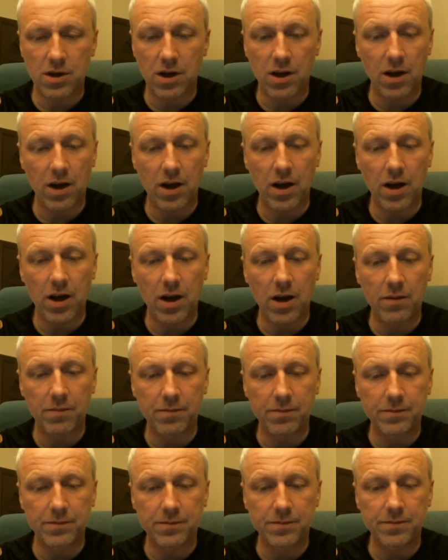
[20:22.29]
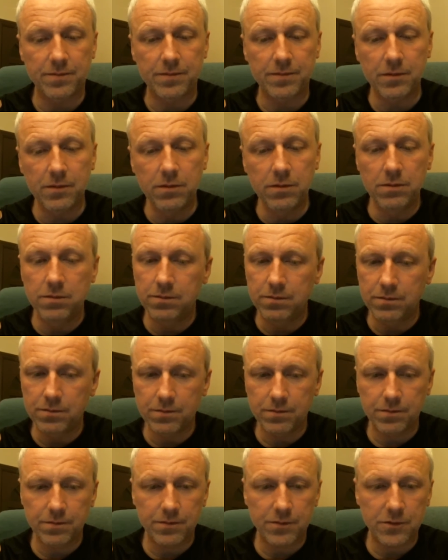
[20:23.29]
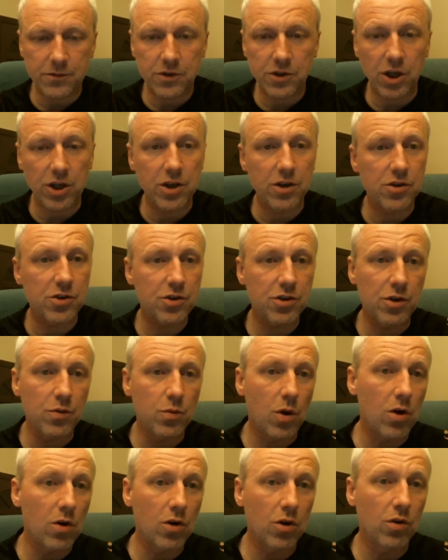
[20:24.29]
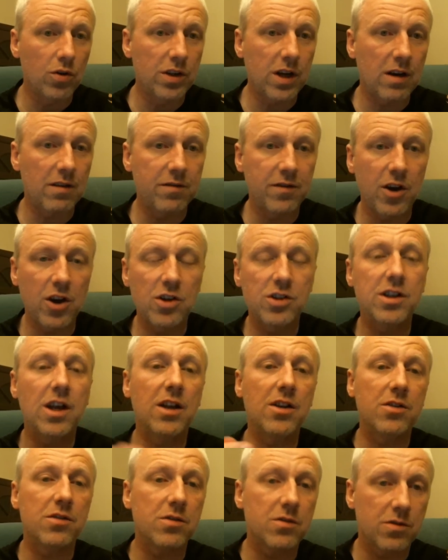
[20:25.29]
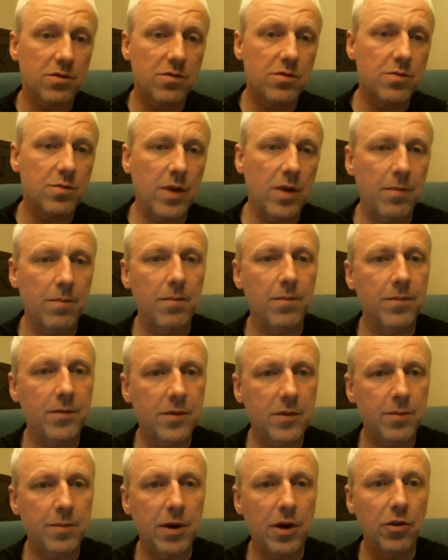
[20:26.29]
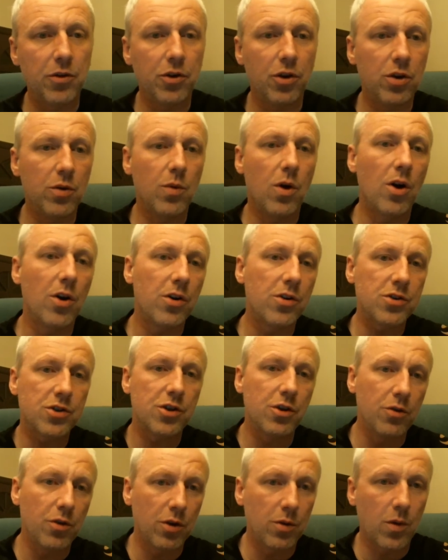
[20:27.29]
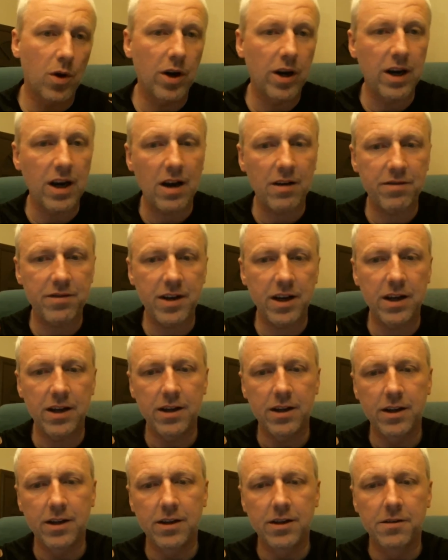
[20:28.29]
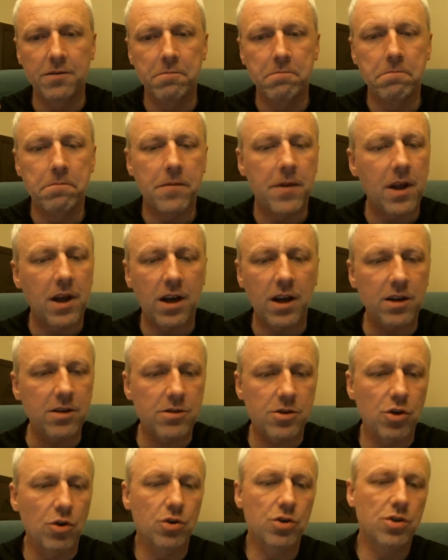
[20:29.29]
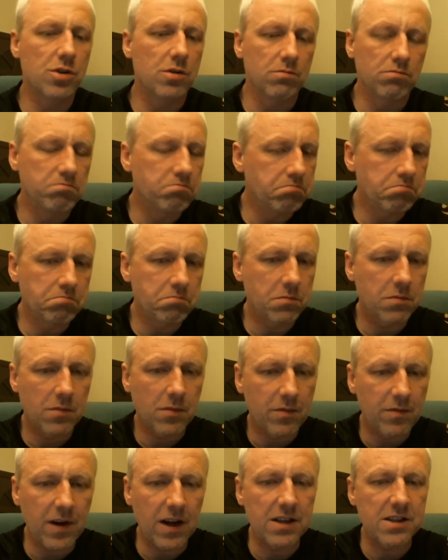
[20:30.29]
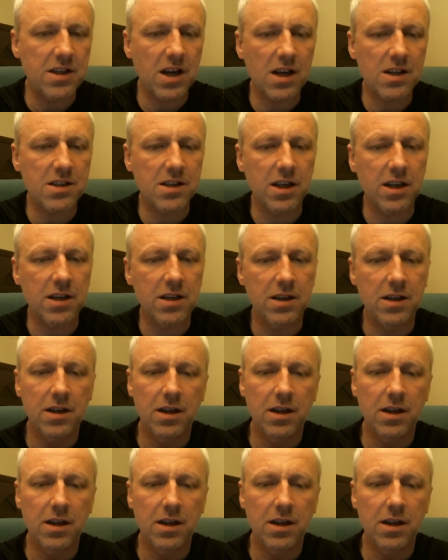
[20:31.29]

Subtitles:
So you can screw one coil down first, then build the other one and screw the other one in after. It's just fantastic.